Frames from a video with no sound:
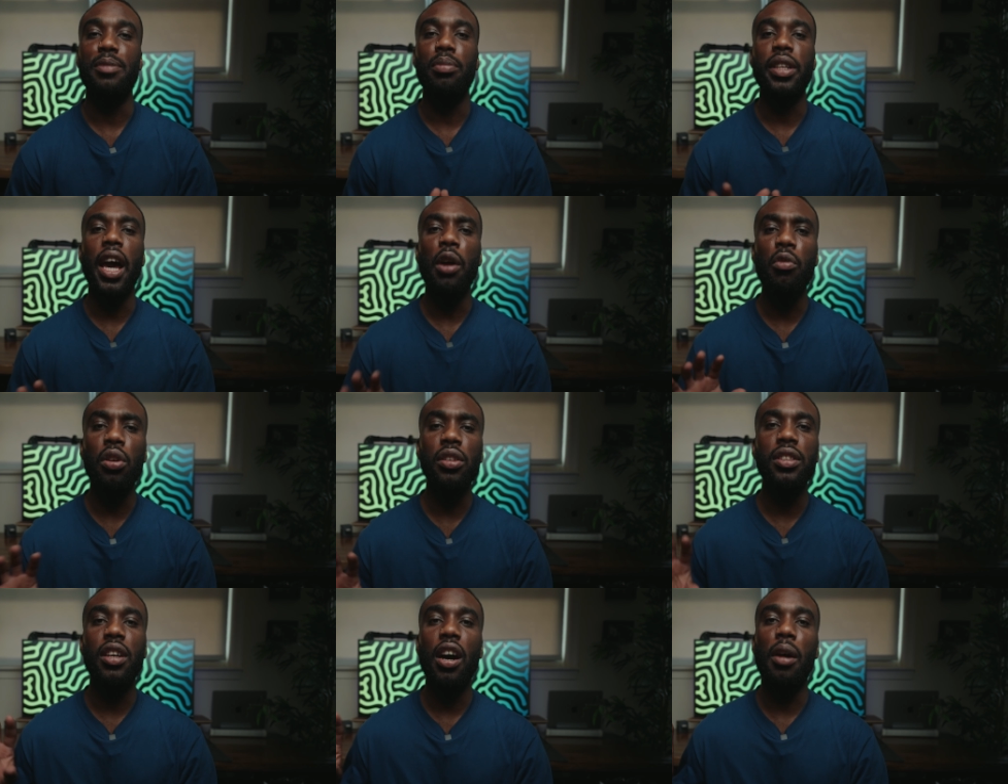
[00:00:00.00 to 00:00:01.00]
But I
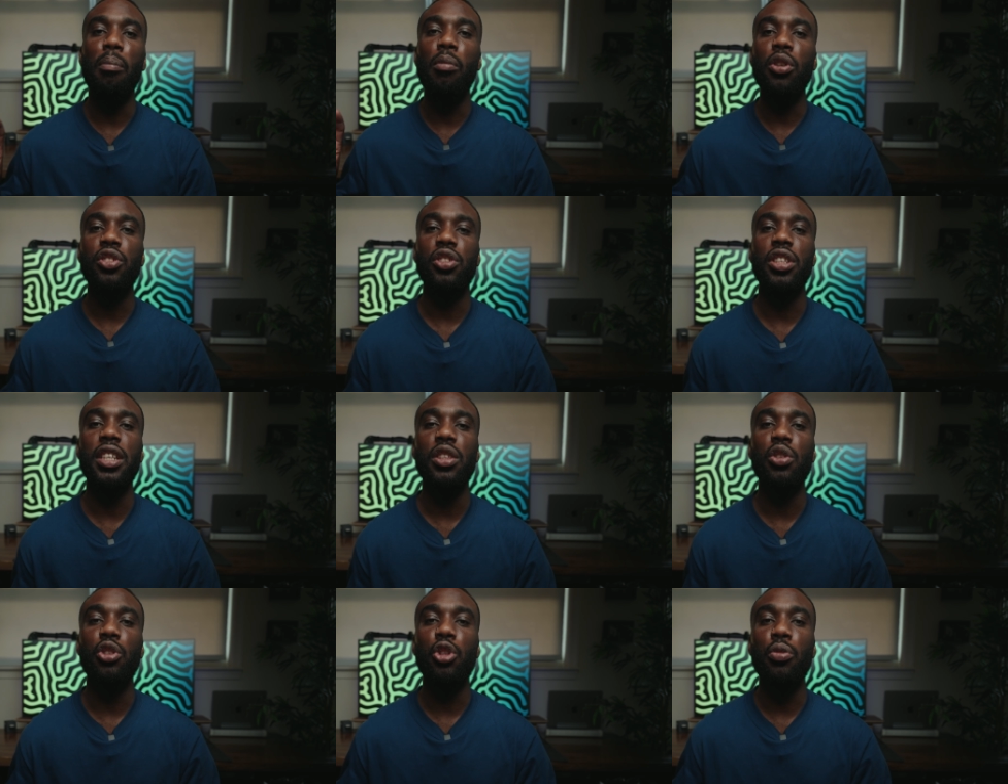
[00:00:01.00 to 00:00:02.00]
won't talk much
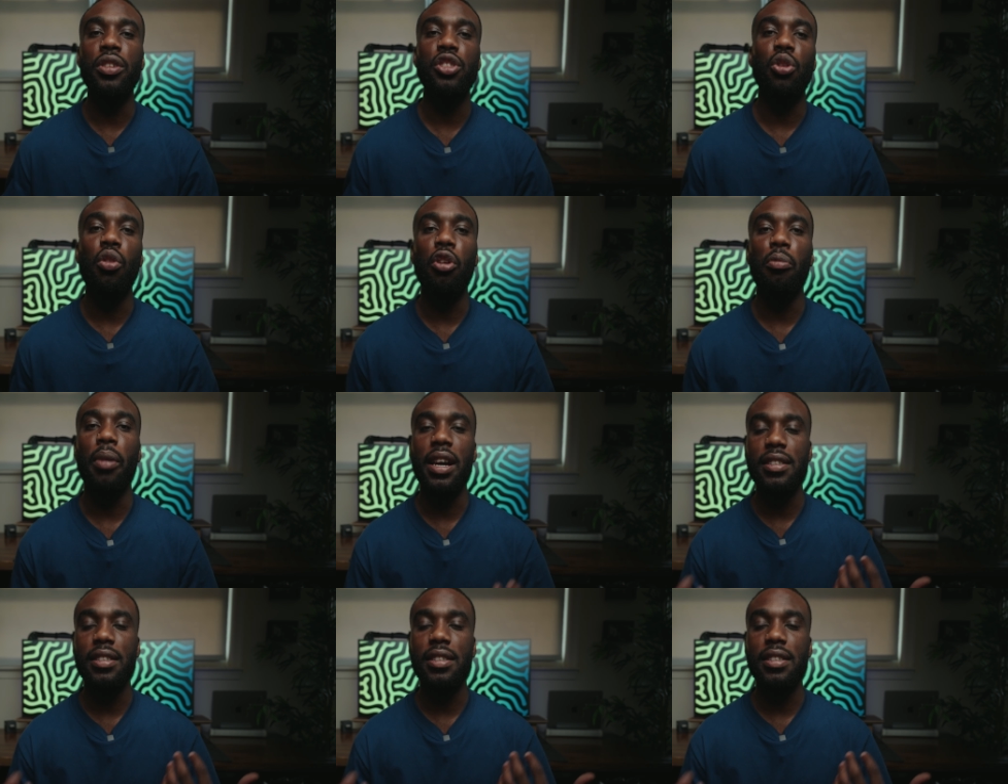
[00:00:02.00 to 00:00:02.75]
into Twitch or my